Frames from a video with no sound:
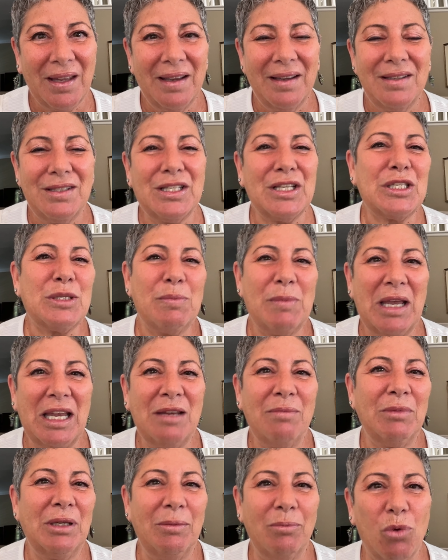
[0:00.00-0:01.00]
just made
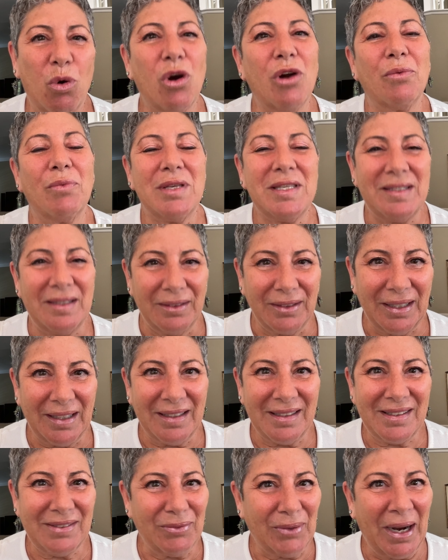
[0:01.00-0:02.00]
me more
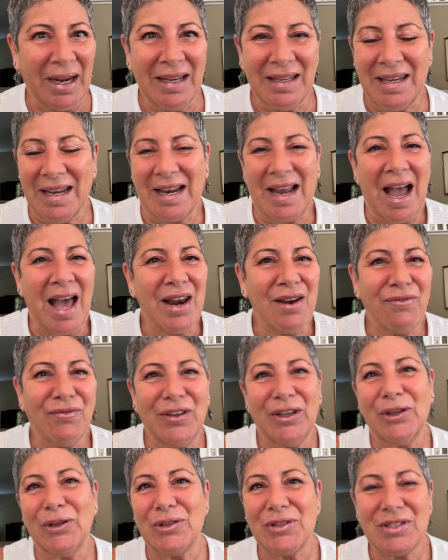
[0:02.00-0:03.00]
resilient, right? You got to
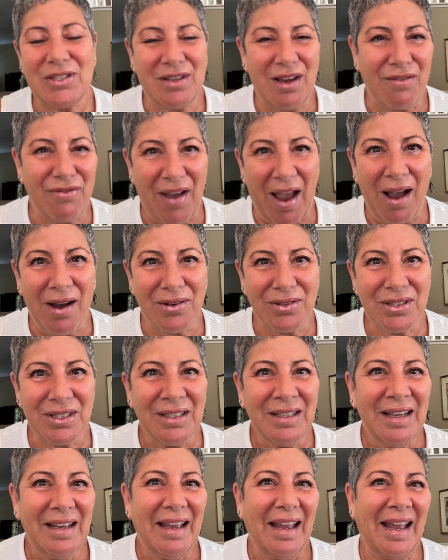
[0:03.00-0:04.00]
figure stuff out.
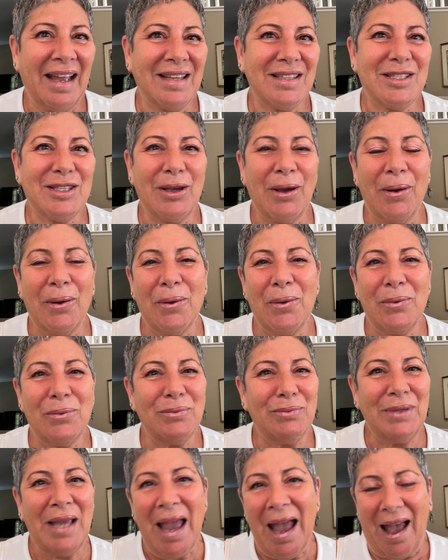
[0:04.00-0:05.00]
And
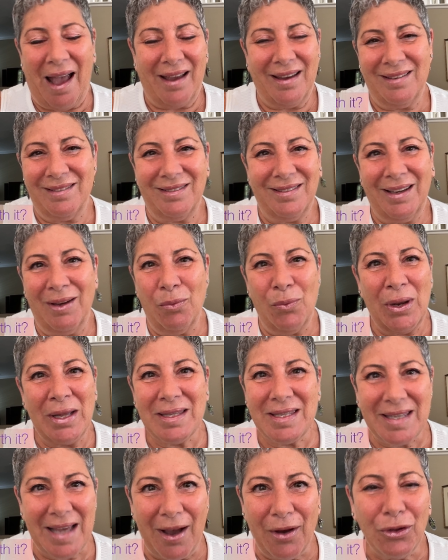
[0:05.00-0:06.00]
so, yeah, it went
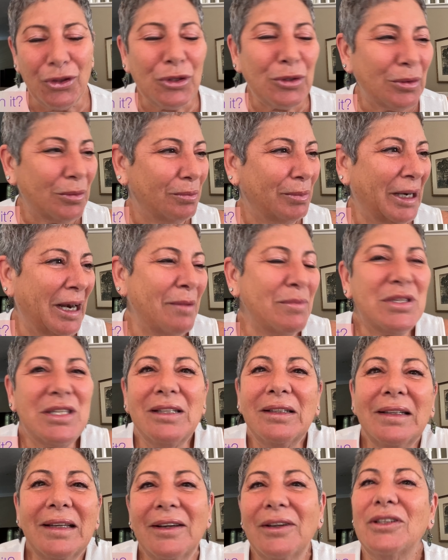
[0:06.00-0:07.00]
south, but I'm
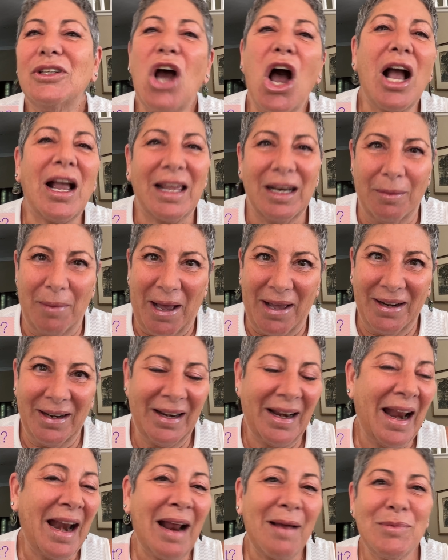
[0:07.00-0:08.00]
still here talking about
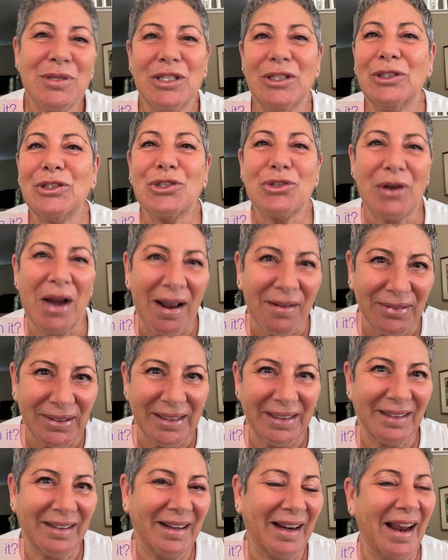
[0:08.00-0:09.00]
it, and I'm still
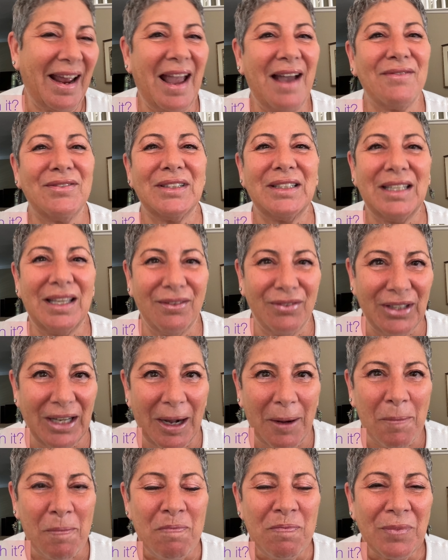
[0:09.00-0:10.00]
traveling, and I haven't given
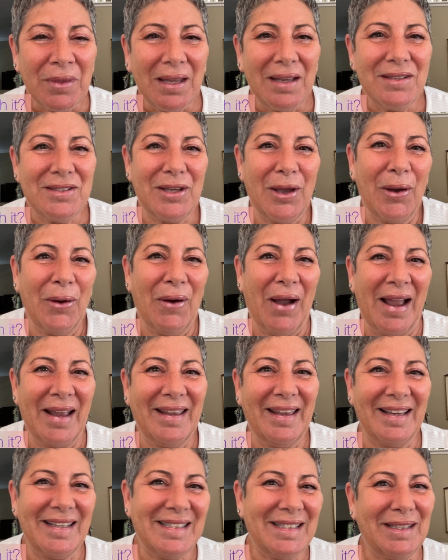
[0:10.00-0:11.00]
up. So I
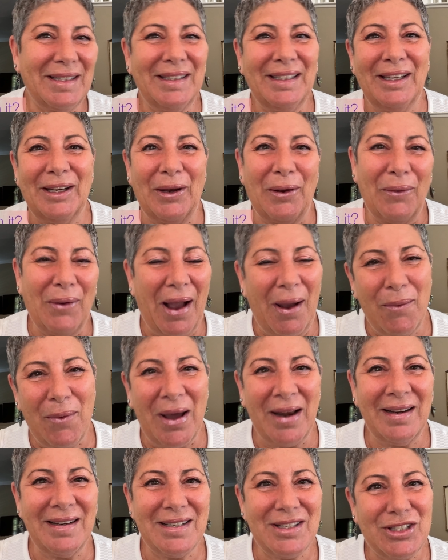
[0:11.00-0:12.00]
guess, you know, I
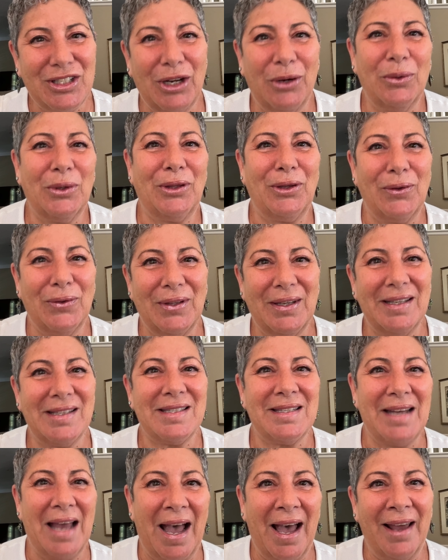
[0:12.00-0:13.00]
wanted to share with you that it's
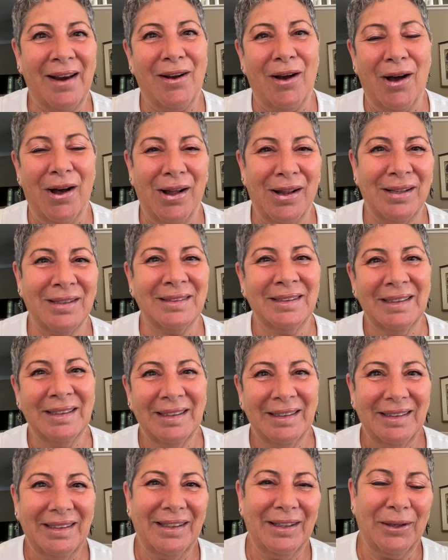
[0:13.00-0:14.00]
not all,
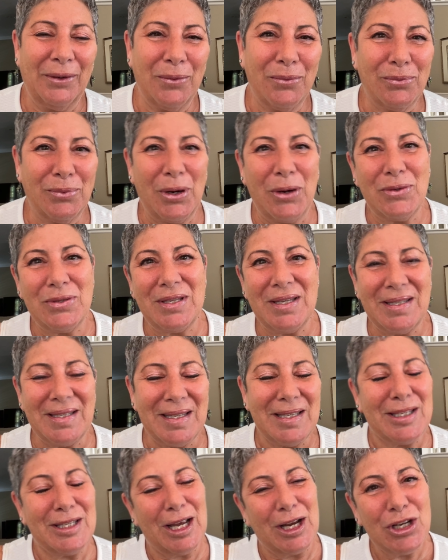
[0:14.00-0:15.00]
you know, roses
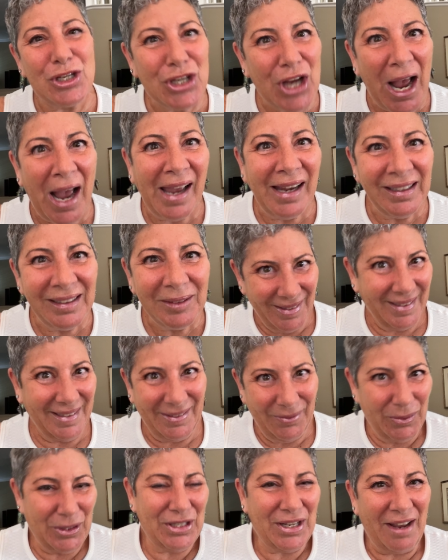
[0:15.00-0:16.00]
and sunshine,
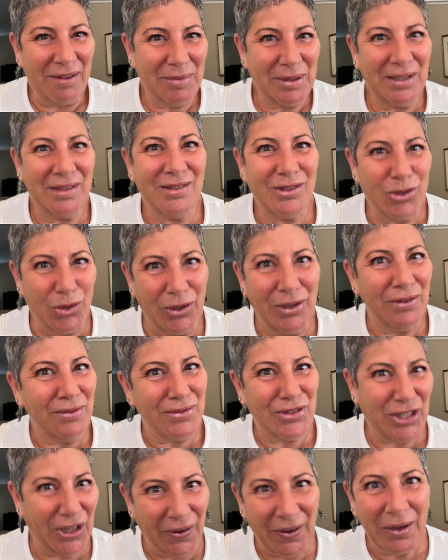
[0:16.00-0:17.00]
which I've been sort of
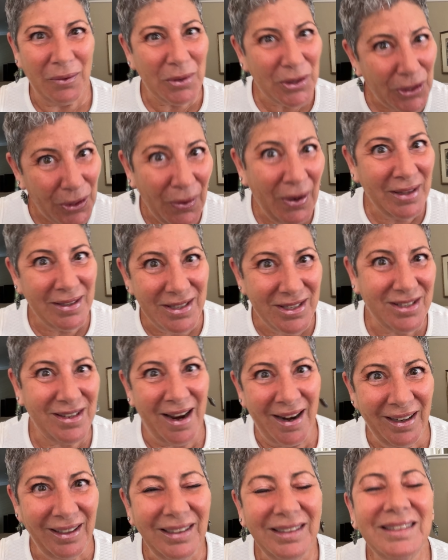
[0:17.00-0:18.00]
sharing with you on this
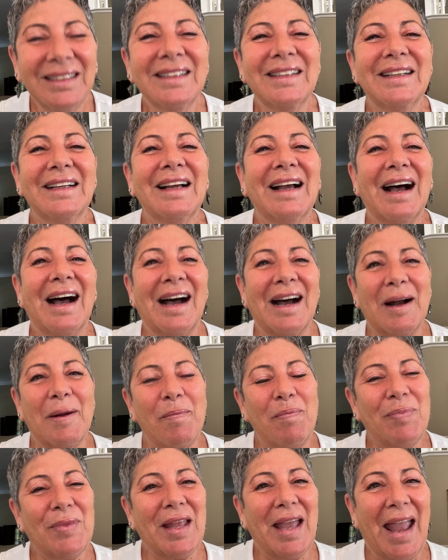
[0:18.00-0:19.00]
channel,
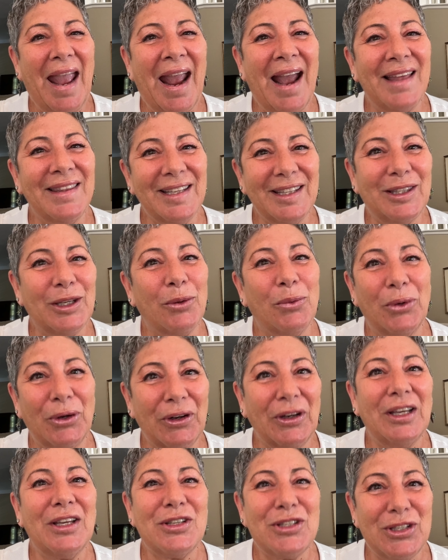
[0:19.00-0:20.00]
um, and that there were
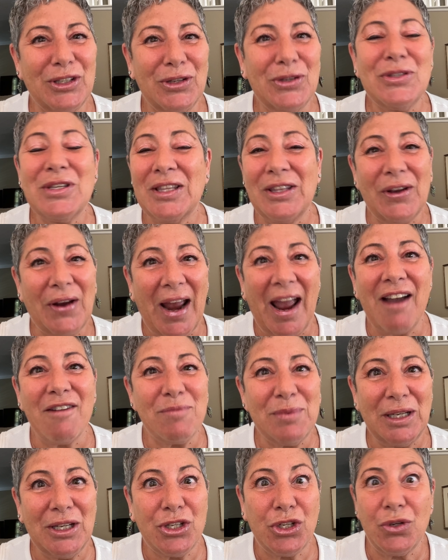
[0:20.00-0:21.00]
issues, and there have
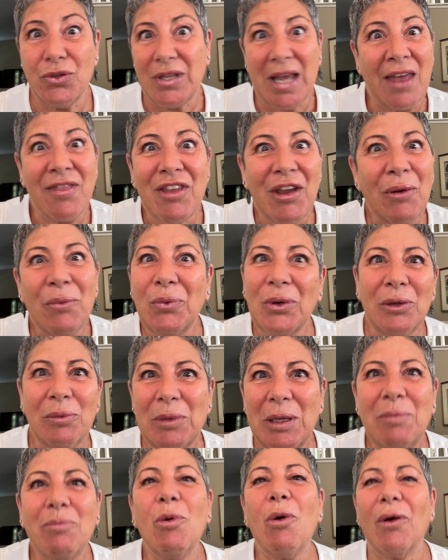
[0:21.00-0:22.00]
been issues, and there will
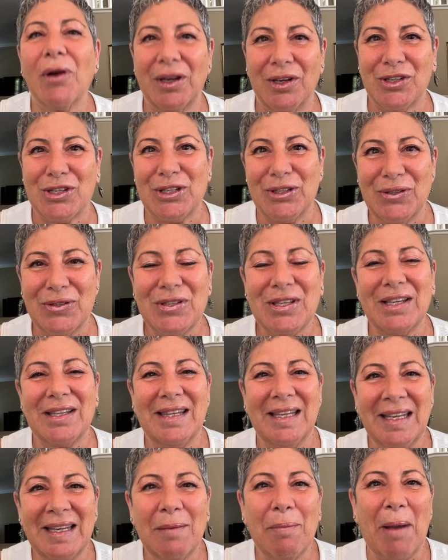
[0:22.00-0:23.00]
be more issues. The
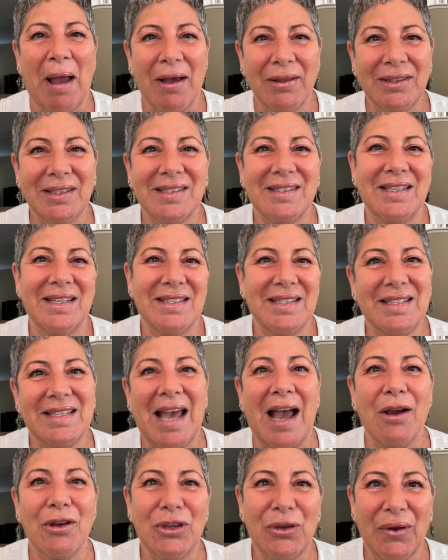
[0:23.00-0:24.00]
thing about this is, is
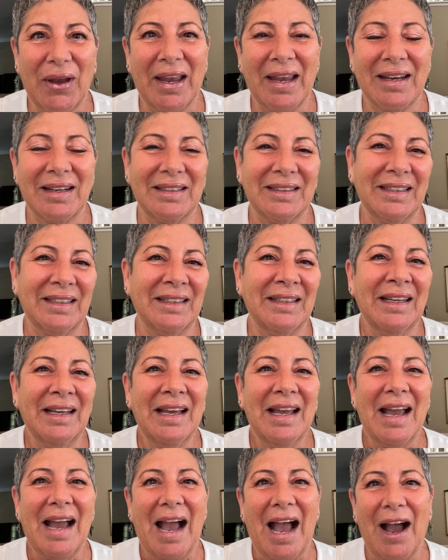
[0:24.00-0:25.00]
how you handle it,
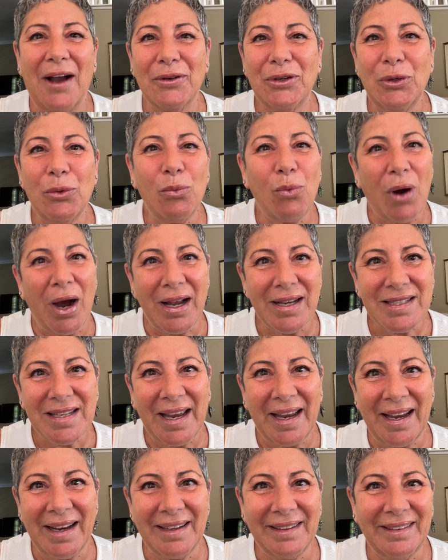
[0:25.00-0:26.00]
how you want to
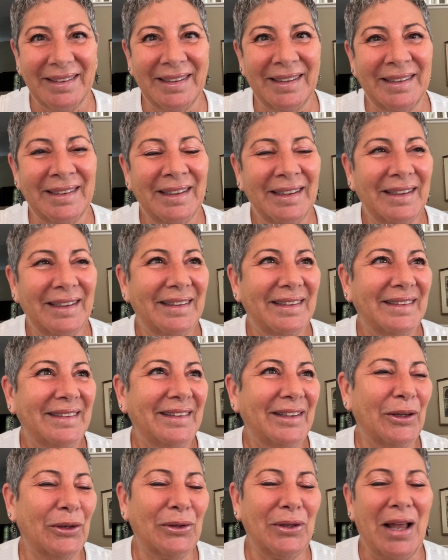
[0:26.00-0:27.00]
handle it.
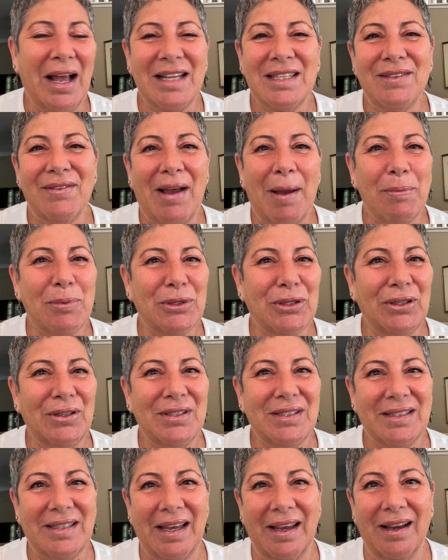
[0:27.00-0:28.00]
There are lots of
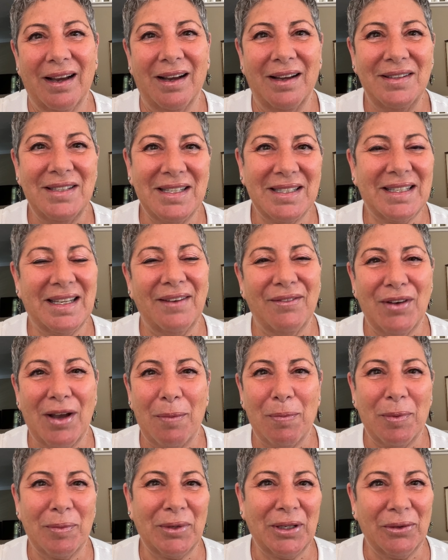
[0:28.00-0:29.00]
opportunities to say, oh, I just give
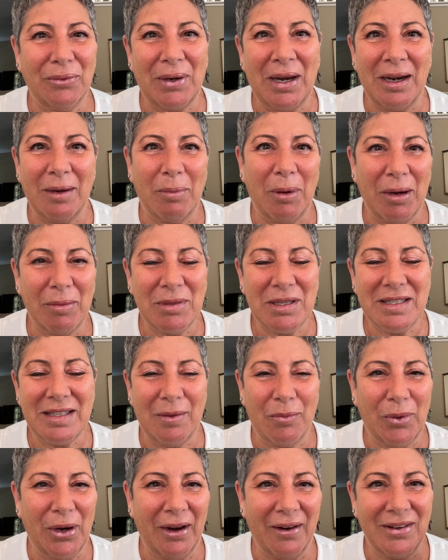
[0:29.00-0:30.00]
up. I'm going to rent an apartment
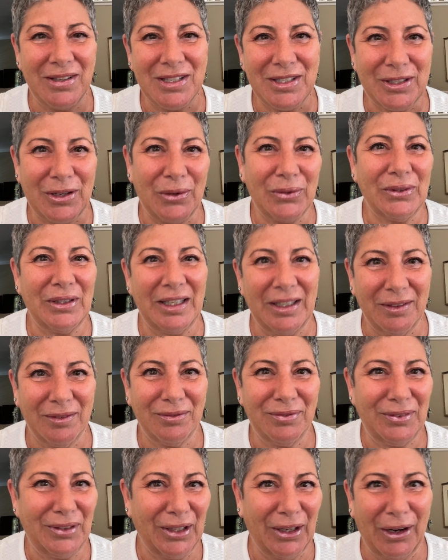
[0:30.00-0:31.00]
somewhere and just go
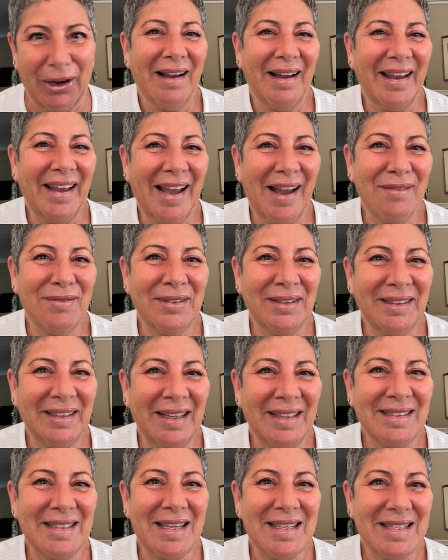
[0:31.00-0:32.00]
live. You know, I haven't,
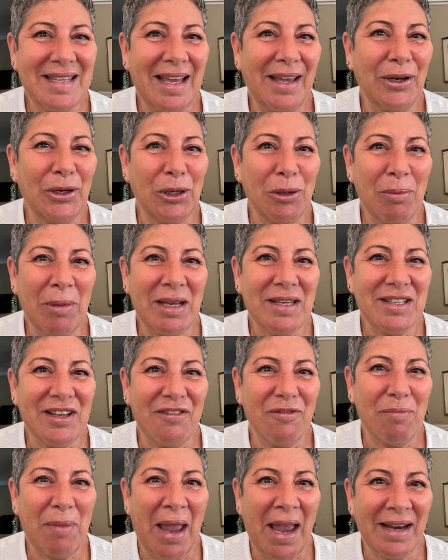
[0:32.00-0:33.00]
as I said, hurt
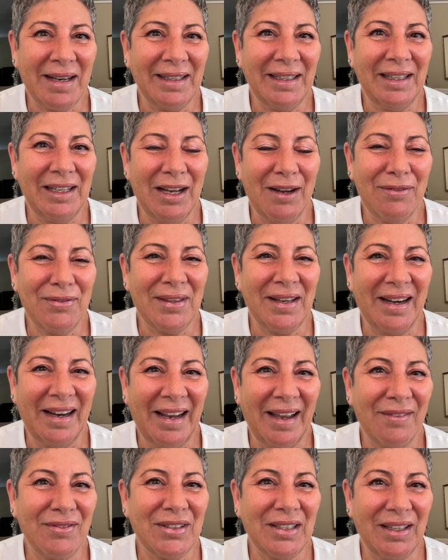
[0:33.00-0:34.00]
myself badly enough that I
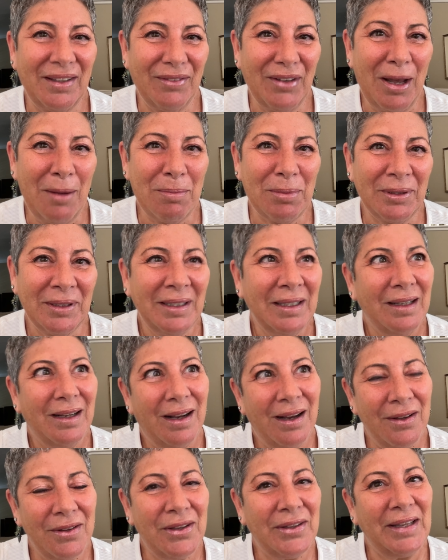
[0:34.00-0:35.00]
have to give up,
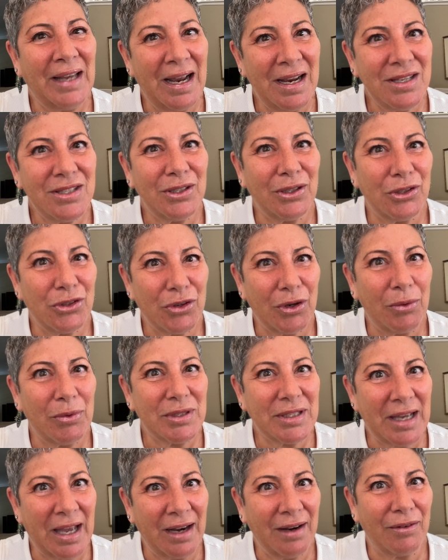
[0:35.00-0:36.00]
although the eye surgery
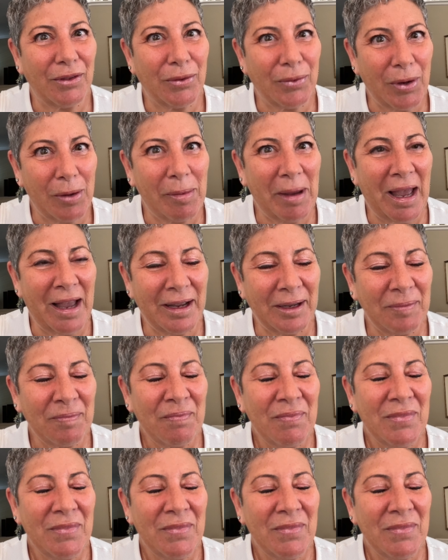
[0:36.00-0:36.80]
was kind of a throwback.